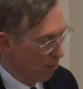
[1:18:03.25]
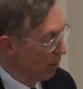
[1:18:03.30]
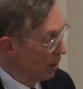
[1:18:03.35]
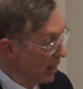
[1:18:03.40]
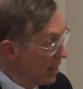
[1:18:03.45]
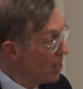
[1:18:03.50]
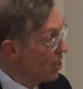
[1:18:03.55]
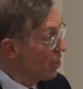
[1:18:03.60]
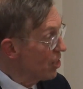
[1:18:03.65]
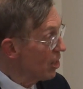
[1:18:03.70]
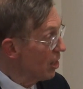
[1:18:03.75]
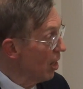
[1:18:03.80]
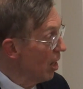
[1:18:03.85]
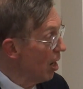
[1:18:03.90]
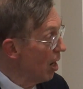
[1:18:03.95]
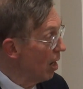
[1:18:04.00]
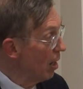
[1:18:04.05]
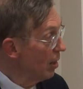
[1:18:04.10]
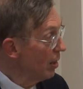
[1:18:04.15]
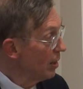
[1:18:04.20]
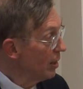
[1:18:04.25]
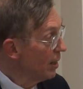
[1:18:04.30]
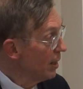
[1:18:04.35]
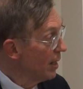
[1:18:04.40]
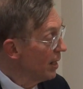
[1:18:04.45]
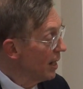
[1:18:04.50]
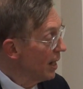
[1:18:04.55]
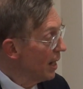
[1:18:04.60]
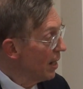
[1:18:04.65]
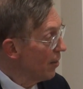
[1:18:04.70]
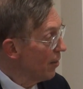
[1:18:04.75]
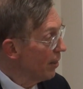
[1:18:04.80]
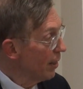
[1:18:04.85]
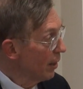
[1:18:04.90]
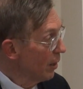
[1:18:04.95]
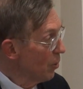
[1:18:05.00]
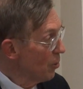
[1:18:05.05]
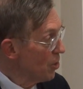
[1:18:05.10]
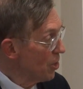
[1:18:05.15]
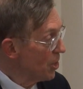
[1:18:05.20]
of religious law and
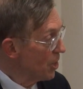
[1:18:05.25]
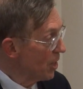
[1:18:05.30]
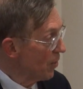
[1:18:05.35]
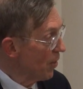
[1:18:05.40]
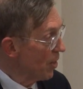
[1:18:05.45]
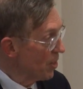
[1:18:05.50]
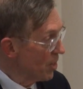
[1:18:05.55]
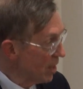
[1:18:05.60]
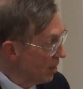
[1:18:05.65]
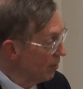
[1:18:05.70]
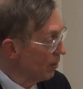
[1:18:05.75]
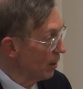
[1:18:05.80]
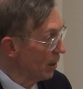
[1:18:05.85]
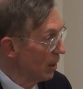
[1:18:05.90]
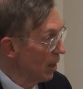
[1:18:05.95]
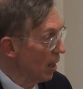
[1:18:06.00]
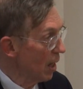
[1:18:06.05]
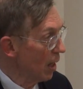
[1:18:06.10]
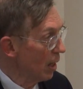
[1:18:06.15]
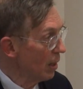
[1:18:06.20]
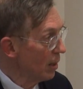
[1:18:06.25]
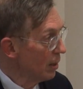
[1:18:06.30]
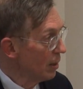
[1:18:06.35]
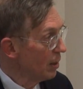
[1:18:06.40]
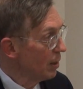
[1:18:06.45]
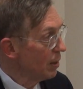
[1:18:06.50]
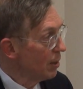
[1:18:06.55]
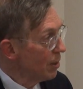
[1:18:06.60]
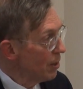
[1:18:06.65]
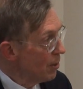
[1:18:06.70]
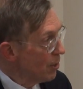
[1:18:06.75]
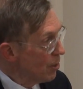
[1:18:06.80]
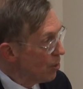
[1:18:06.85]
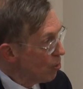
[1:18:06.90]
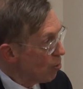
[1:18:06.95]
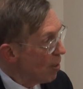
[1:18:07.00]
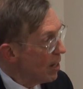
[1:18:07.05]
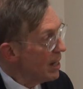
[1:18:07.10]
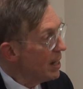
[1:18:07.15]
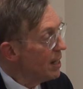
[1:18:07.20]
theologians of the civil law
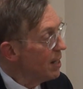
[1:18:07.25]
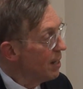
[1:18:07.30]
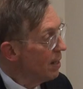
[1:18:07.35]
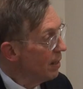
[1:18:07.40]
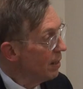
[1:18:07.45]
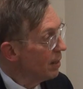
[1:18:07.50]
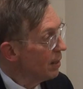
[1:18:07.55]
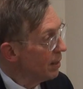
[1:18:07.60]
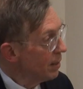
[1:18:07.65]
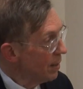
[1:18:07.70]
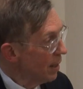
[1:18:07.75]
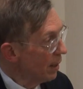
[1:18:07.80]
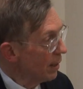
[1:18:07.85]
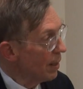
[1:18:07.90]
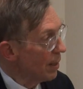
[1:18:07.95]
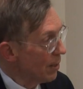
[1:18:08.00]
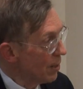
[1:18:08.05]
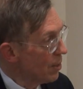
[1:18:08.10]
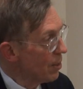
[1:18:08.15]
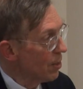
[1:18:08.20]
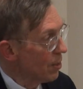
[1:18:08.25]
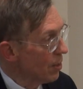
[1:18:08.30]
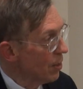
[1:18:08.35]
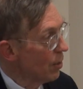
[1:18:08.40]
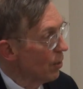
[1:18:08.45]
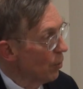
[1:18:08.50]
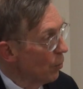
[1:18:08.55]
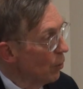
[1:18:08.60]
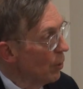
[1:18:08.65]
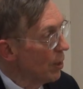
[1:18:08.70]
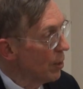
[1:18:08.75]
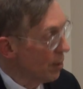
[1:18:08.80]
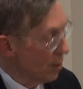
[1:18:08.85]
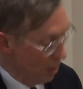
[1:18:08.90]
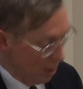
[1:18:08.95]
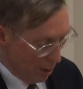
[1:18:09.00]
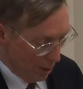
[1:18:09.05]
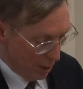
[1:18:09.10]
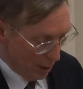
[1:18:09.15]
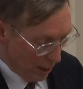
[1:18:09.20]
trade nuggets with
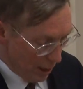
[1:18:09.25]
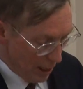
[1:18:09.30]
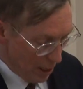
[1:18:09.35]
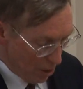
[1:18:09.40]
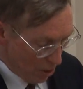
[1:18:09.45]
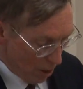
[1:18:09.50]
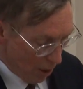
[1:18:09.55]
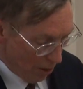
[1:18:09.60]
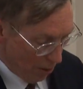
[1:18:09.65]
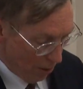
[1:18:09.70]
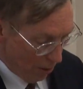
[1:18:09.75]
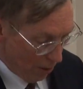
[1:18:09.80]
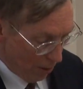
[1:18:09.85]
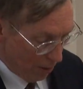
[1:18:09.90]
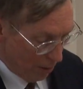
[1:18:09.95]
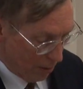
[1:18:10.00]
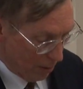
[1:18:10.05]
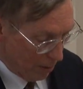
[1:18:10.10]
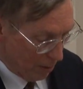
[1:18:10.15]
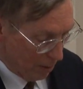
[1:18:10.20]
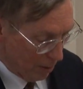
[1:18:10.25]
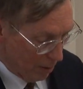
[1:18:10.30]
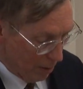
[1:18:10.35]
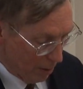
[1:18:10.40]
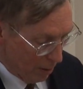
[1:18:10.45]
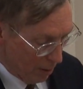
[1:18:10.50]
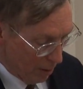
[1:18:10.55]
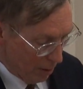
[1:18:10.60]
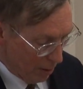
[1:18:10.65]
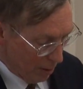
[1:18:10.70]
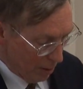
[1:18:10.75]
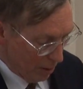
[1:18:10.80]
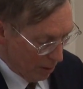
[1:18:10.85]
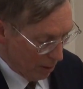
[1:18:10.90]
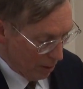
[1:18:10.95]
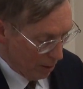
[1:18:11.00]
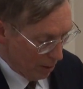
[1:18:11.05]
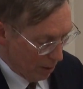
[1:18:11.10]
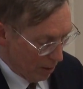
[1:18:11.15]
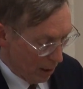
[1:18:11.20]
each other?
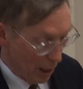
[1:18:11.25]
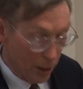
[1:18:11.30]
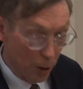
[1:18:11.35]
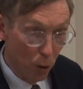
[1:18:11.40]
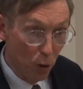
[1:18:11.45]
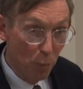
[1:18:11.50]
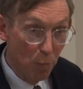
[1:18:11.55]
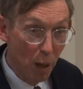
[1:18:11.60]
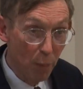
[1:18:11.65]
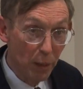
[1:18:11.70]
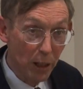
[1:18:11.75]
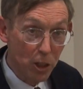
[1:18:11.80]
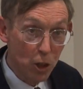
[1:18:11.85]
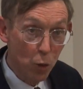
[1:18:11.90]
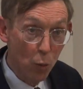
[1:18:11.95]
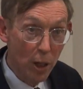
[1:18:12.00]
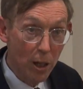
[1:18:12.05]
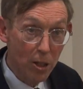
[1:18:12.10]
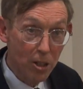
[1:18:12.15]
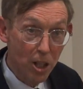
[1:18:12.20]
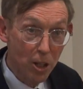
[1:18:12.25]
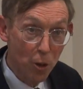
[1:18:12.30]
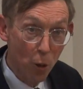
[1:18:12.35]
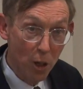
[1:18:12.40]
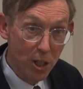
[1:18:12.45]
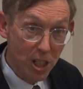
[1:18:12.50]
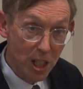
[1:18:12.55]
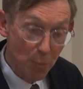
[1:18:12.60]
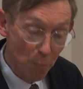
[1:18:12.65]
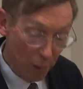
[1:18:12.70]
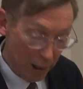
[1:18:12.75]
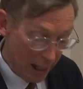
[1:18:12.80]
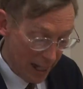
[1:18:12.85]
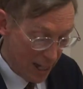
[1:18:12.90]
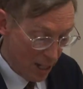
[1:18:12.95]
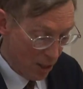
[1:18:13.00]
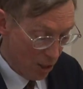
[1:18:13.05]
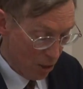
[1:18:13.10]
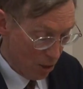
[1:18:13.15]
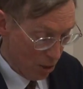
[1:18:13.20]
I know the public square is a noisy
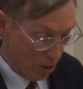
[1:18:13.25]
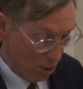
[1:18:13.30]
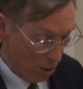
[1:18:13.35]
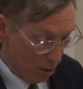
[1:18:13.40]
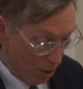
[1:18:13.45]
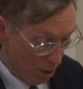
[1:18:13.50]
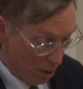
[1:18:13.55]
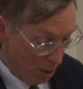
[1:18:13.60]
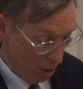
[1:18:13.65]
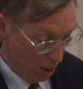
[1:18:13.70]
place.